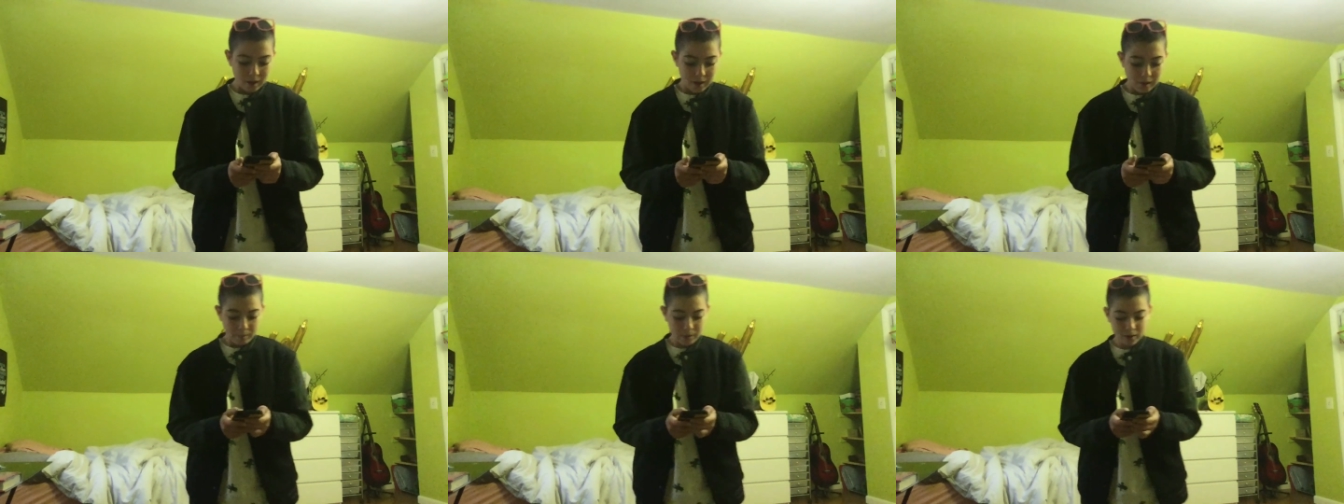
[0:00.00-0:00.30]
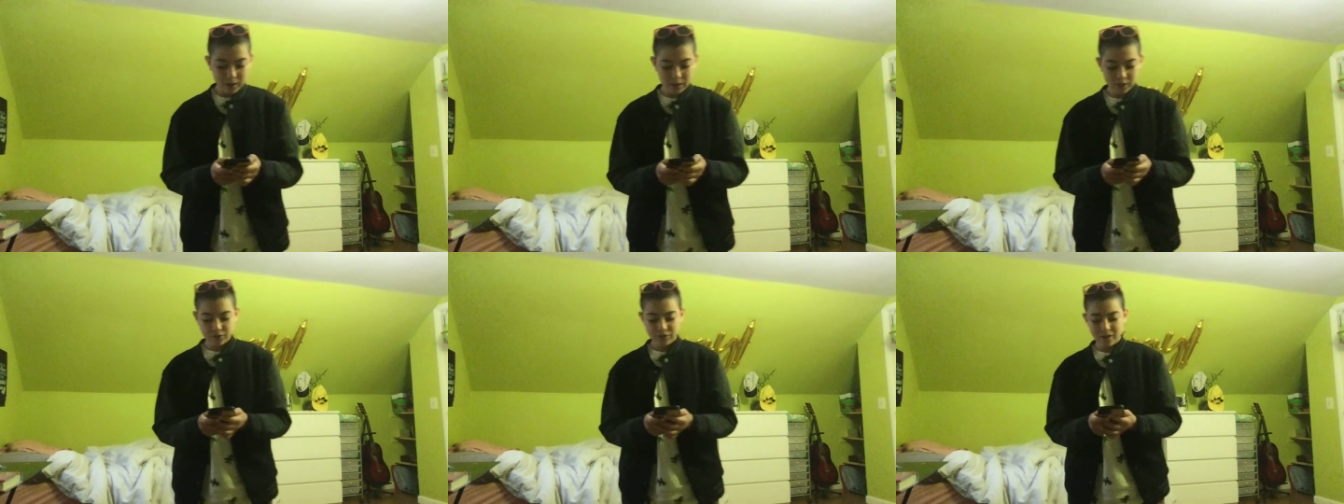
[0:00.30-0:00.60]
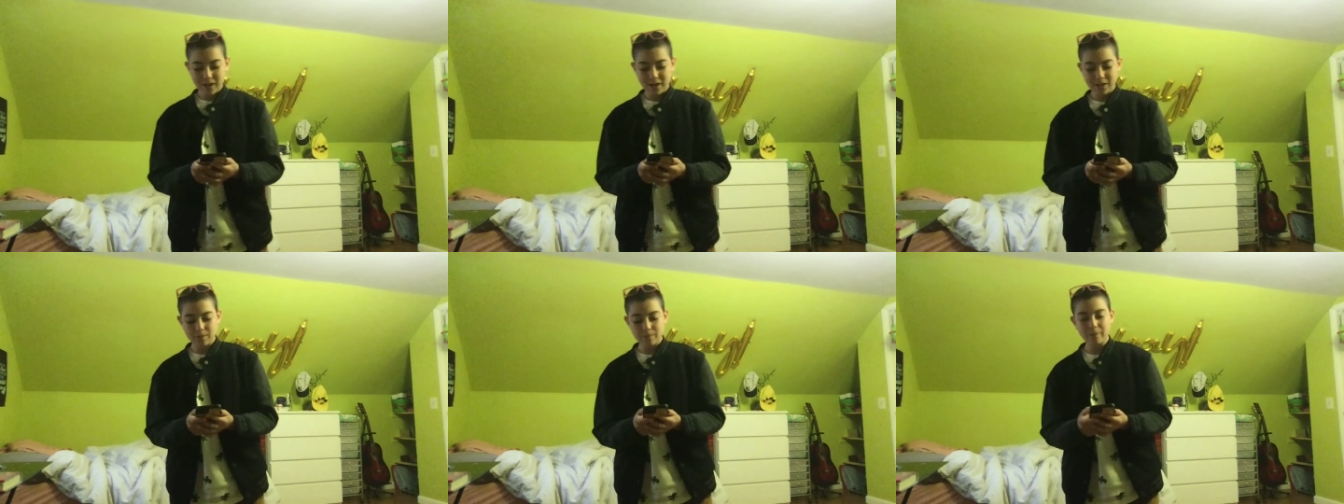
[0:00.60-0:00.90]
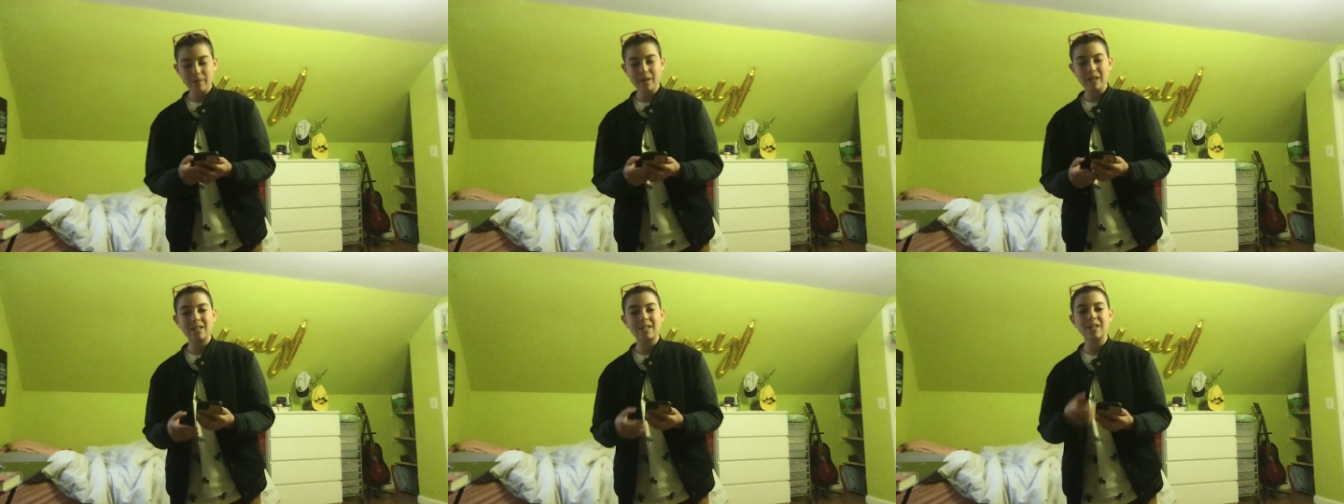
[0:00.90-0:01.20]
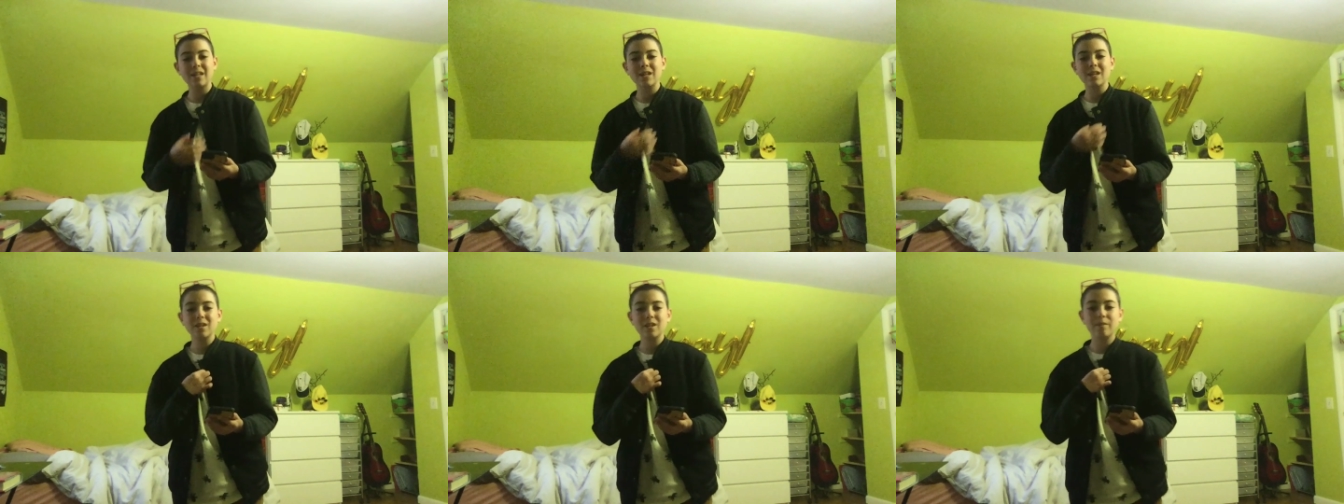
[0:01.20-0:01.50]
but it's fine to be
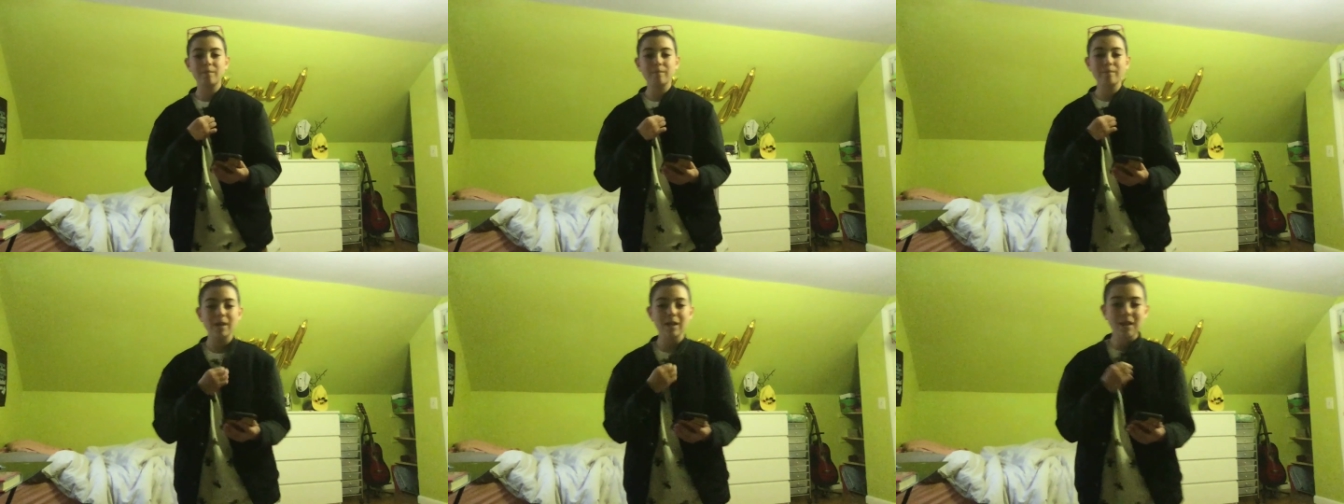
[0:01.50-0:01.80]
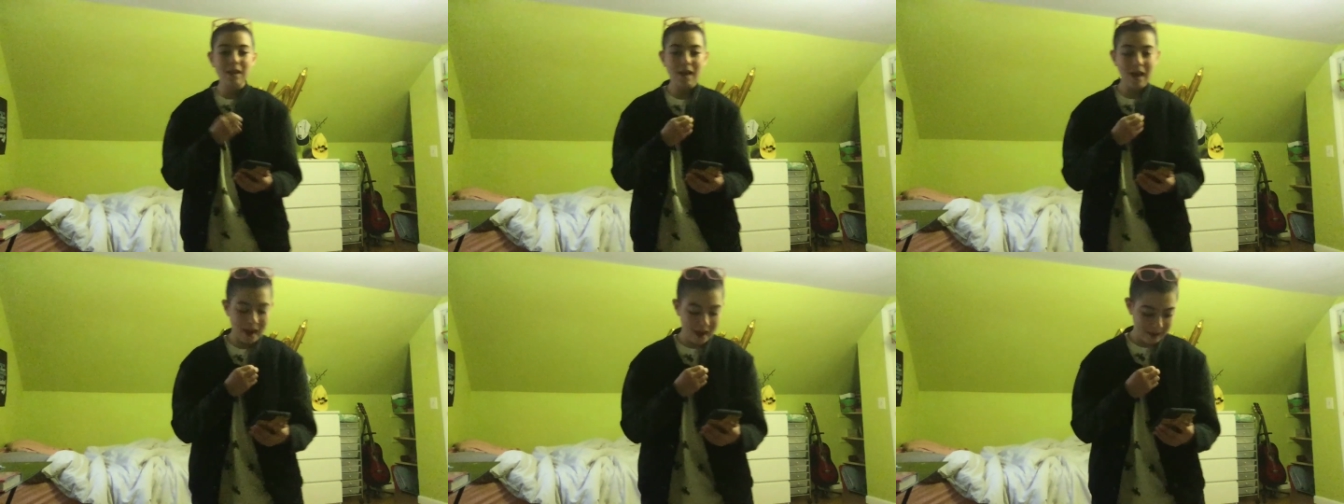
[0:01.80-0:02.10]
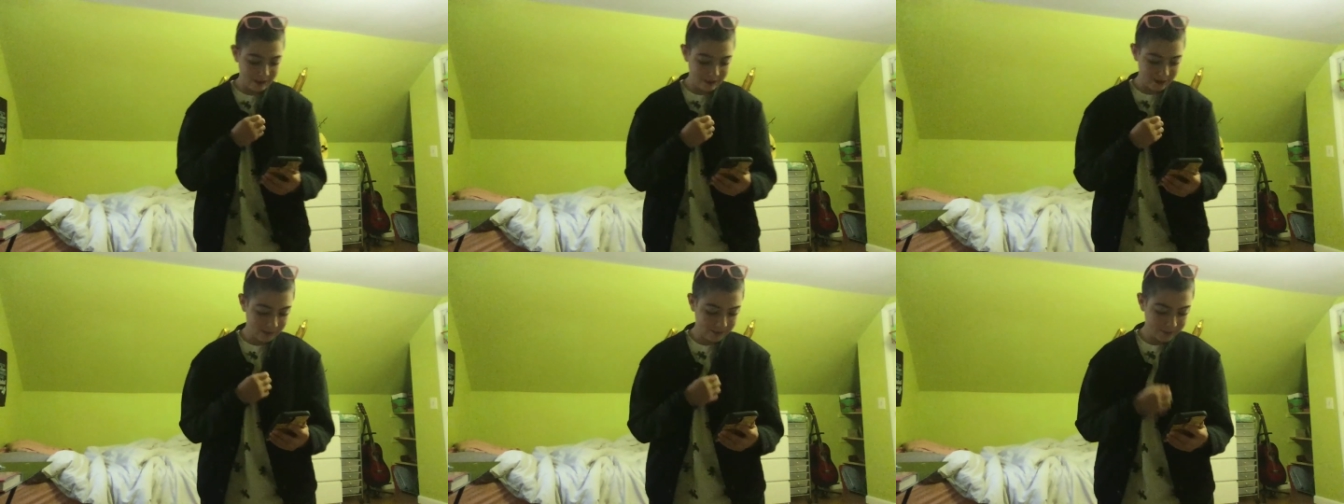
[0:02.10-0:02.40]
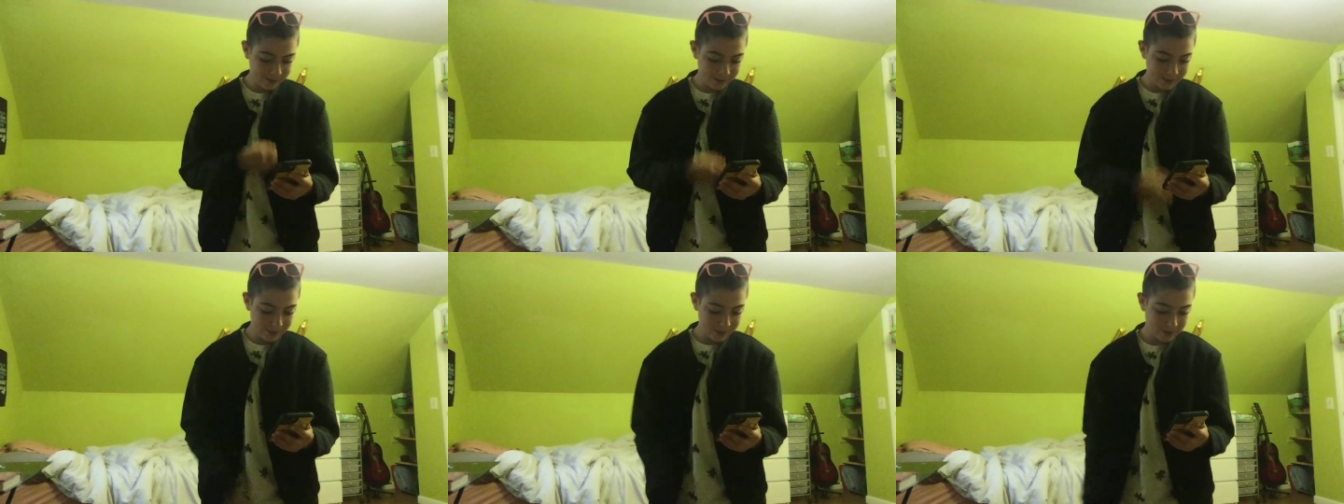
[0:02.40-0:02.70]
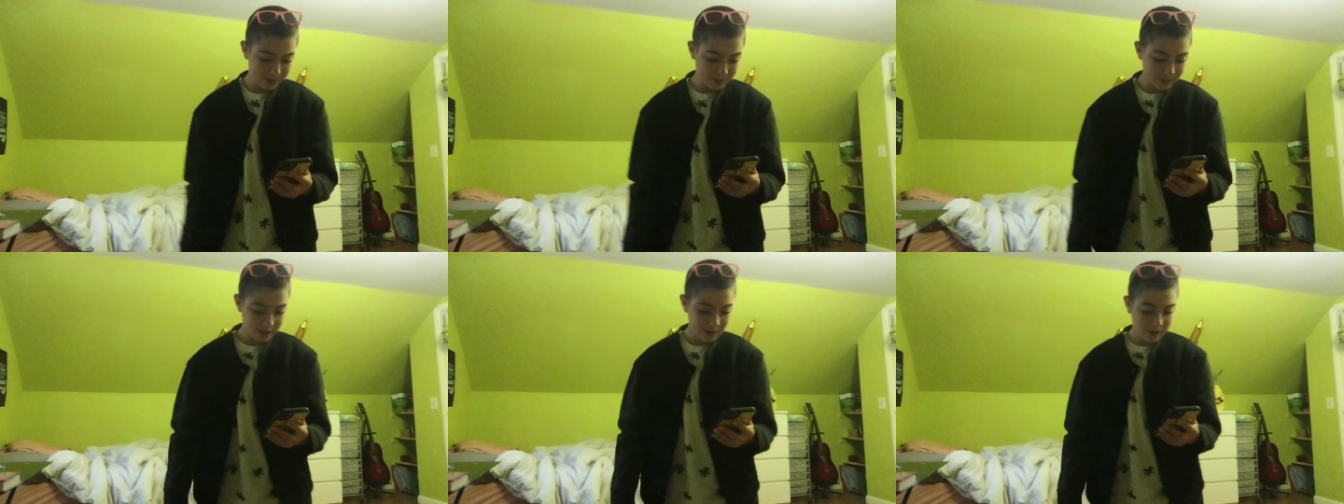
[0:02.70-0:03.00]
chill and be
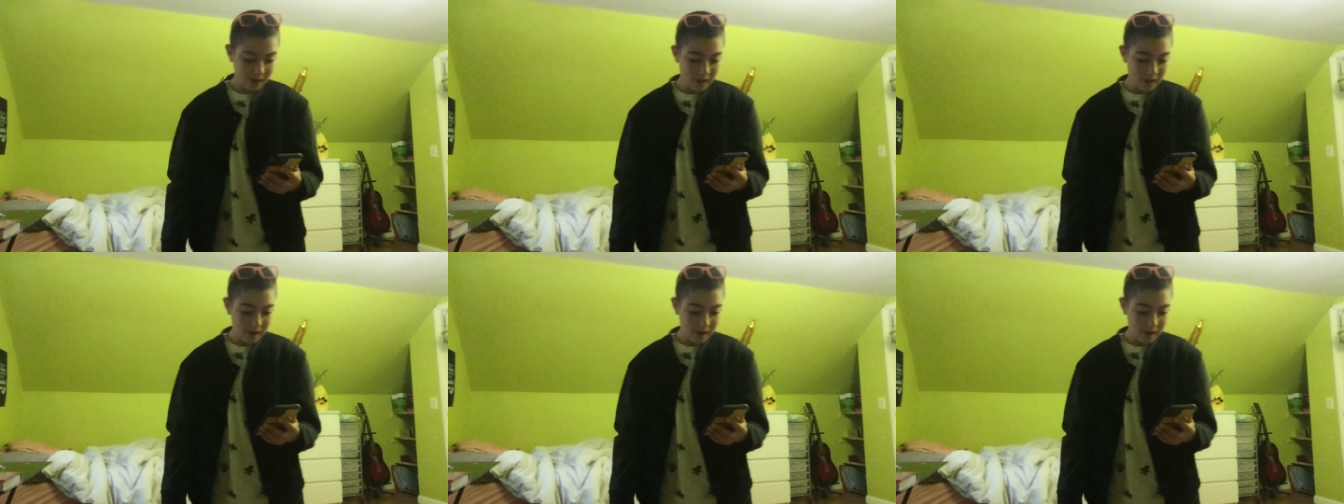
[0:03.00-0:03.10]
relaxed.